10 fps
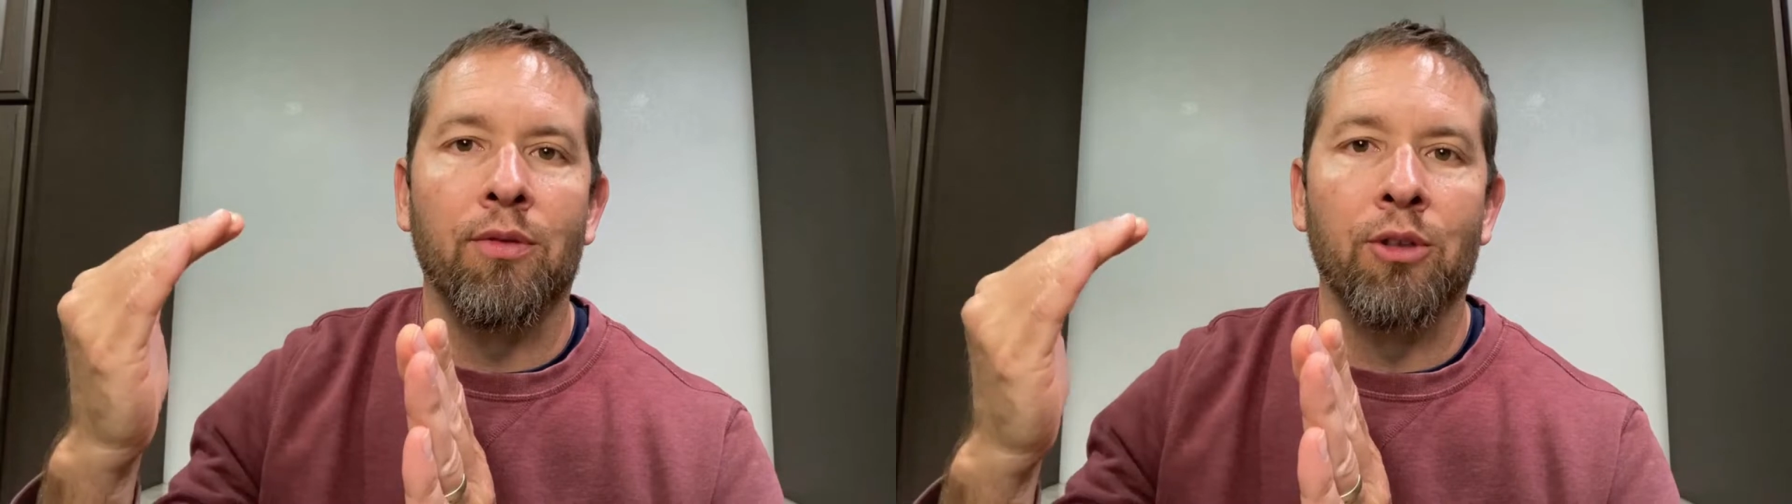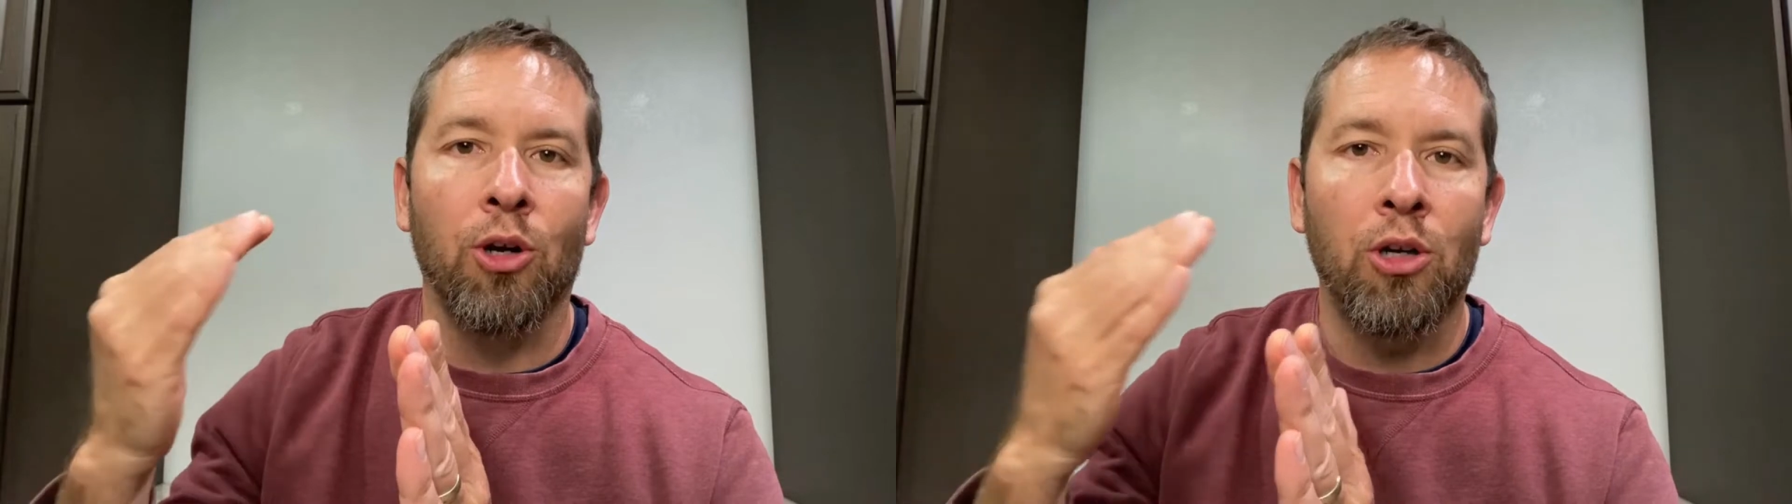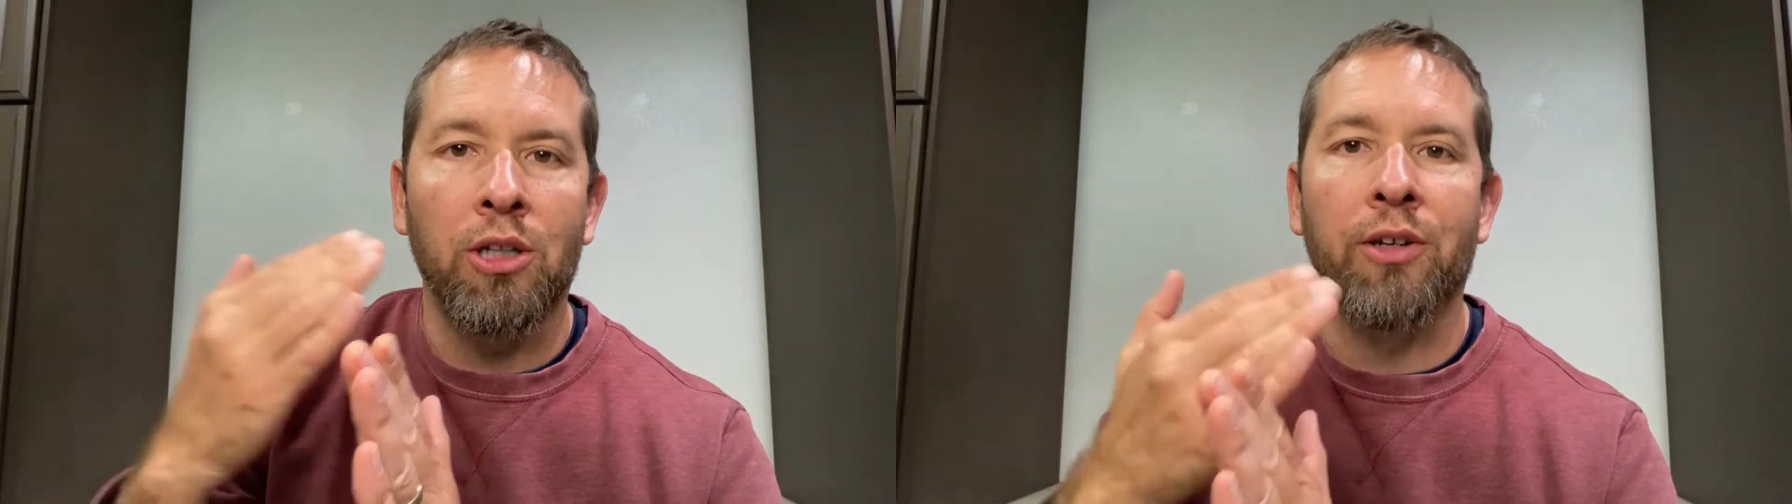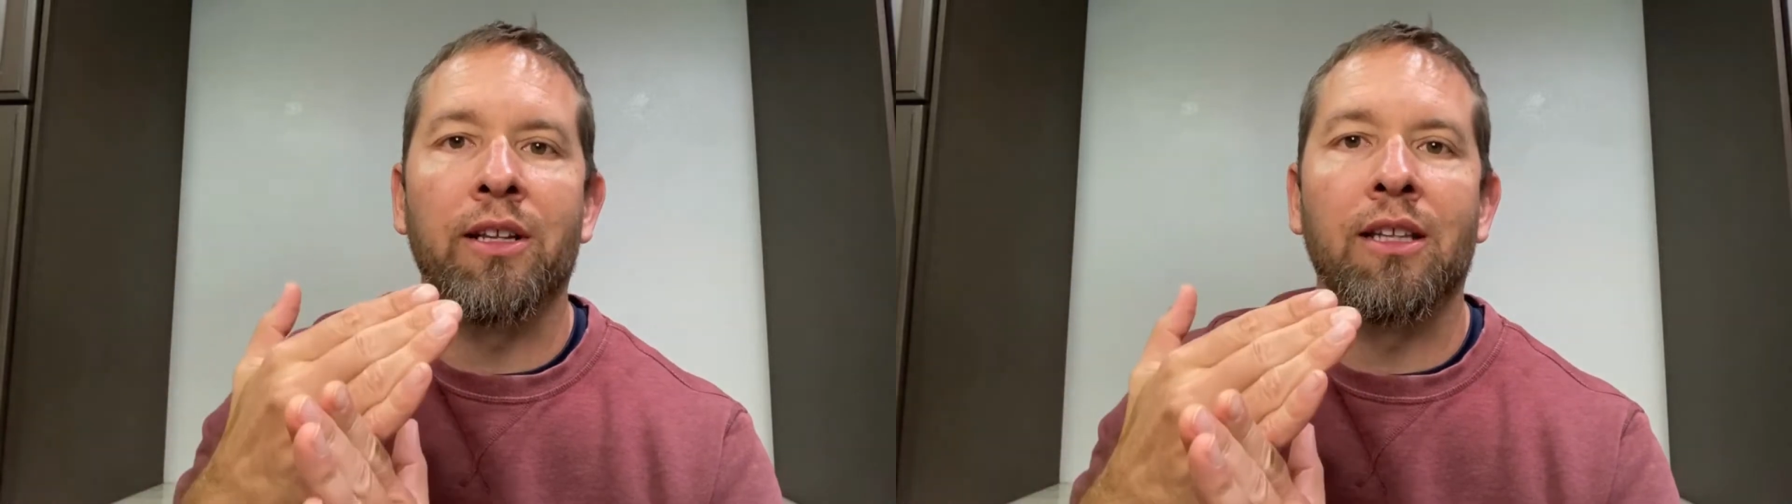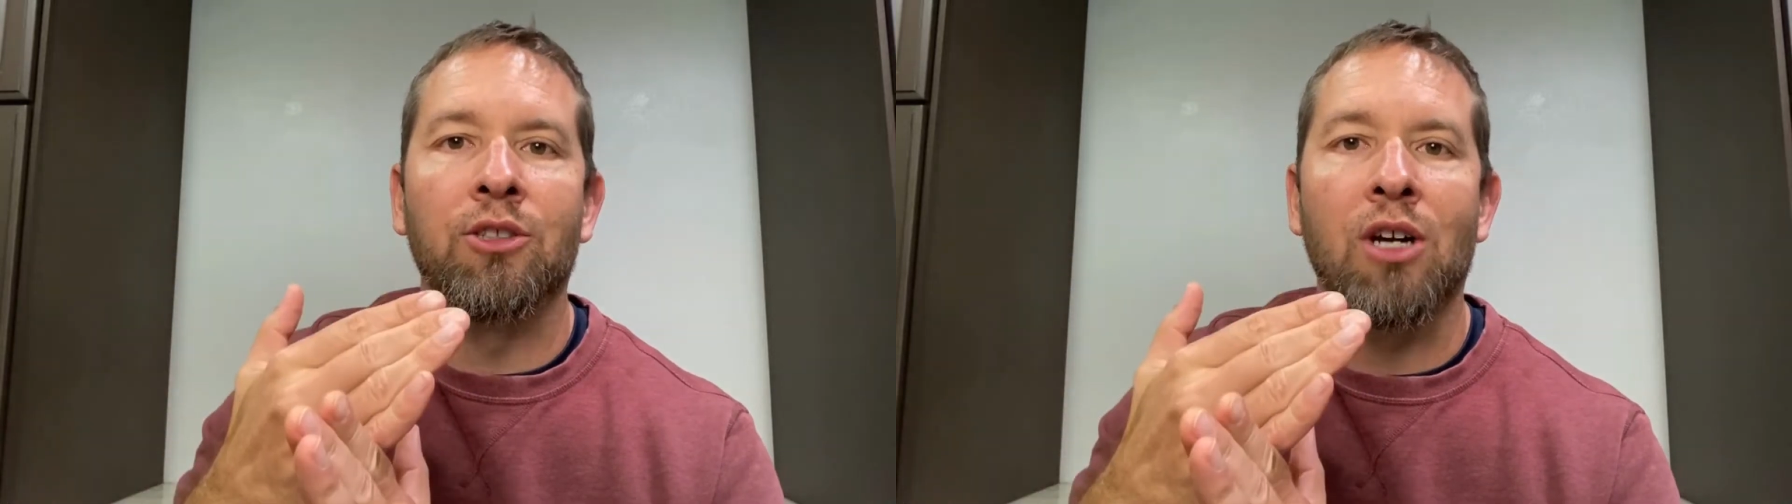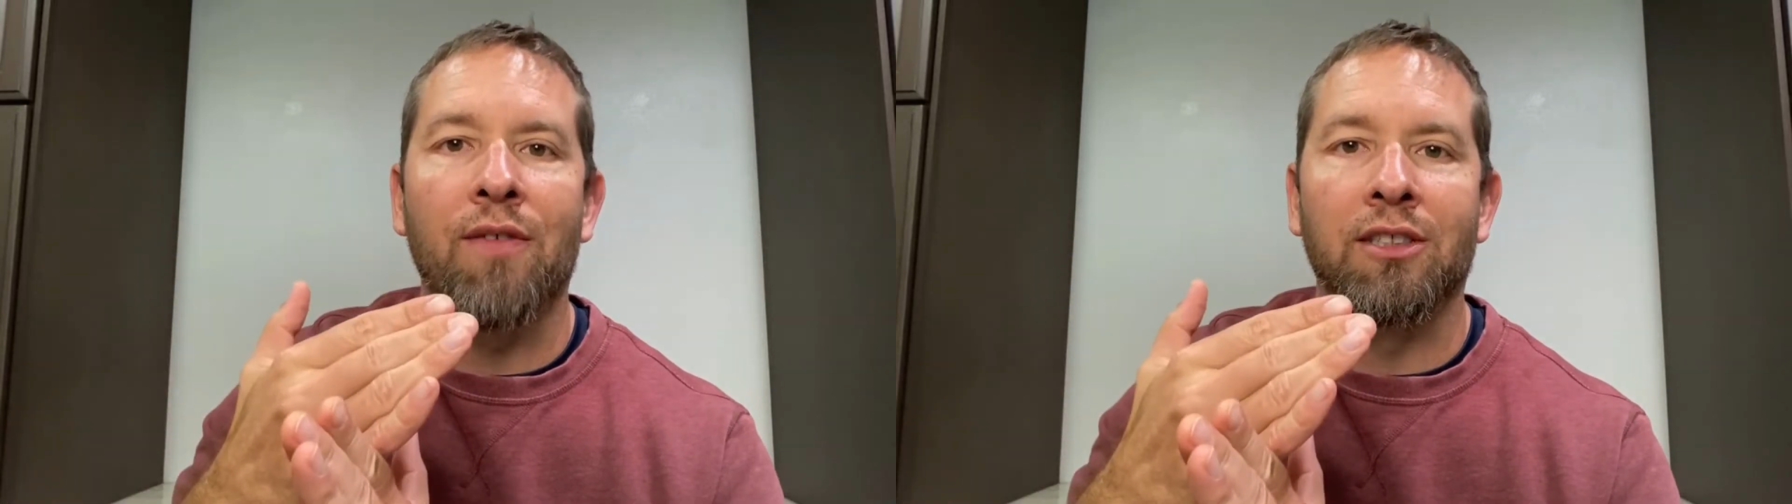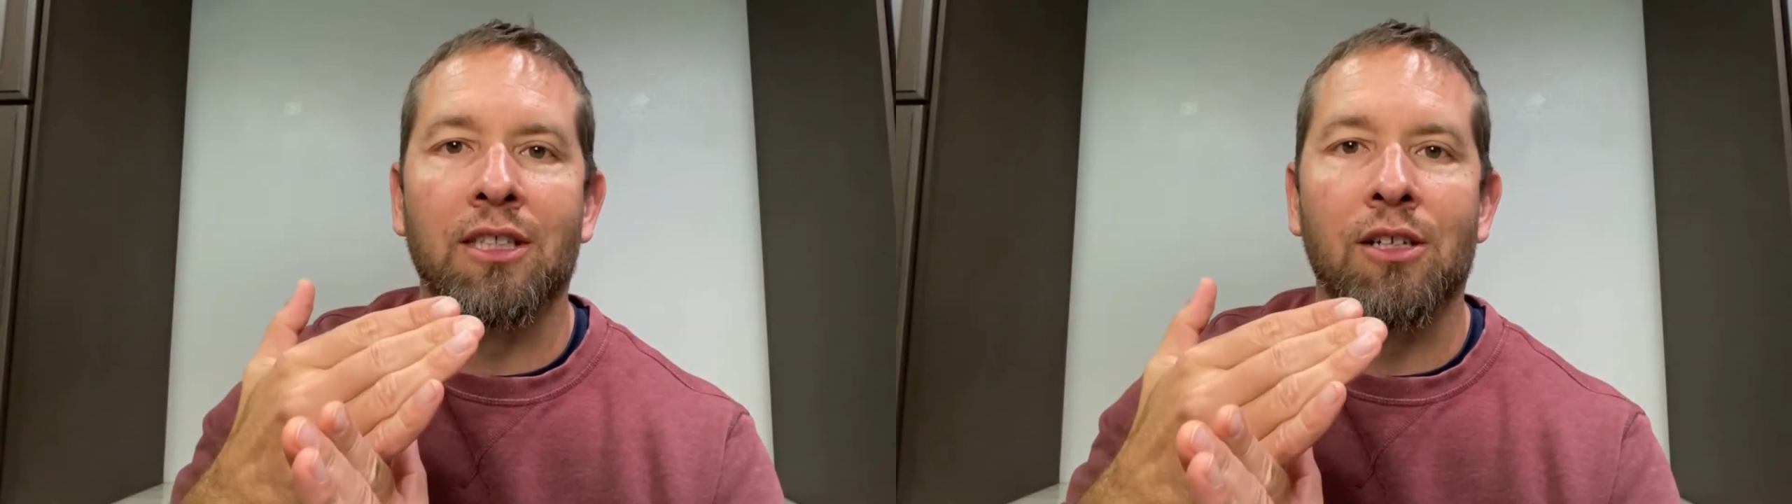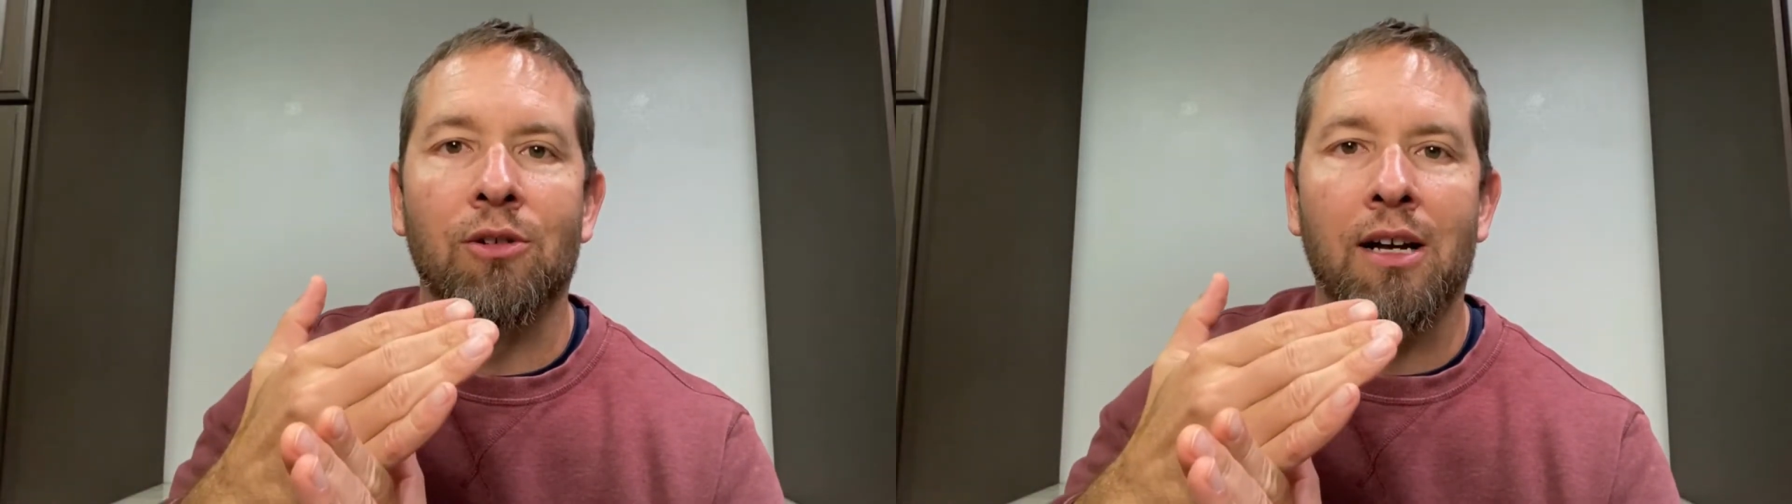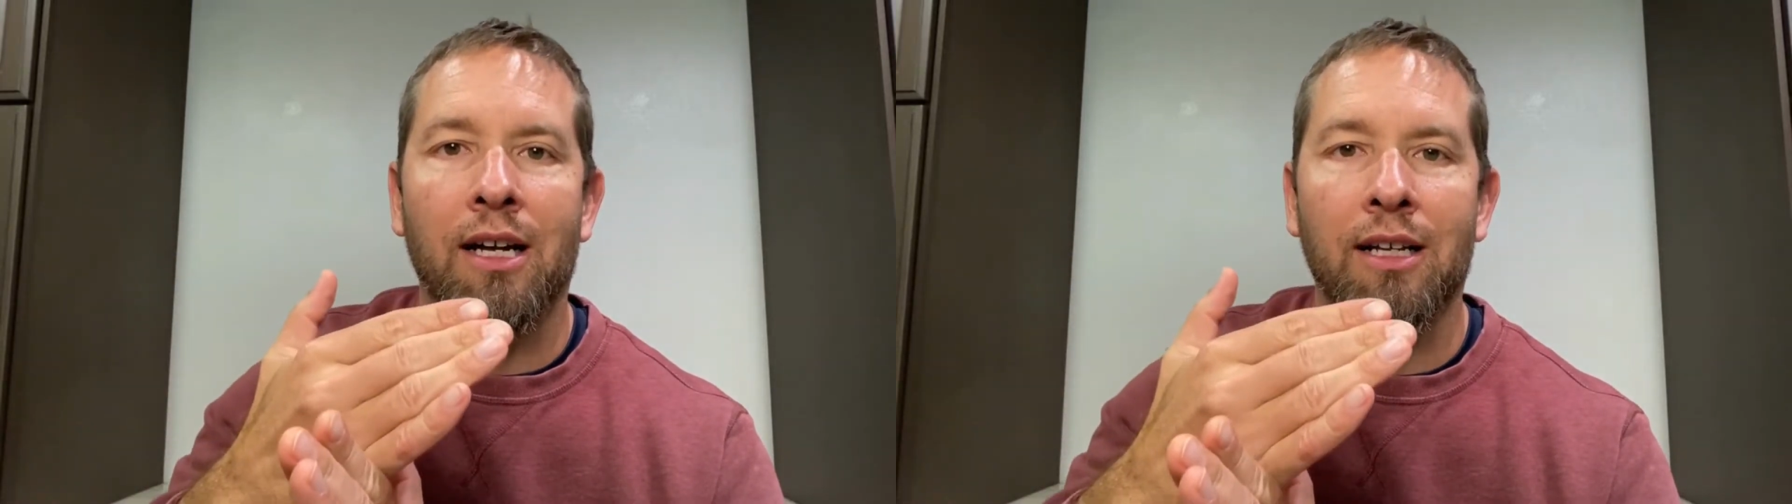they're clearing the traffic signal on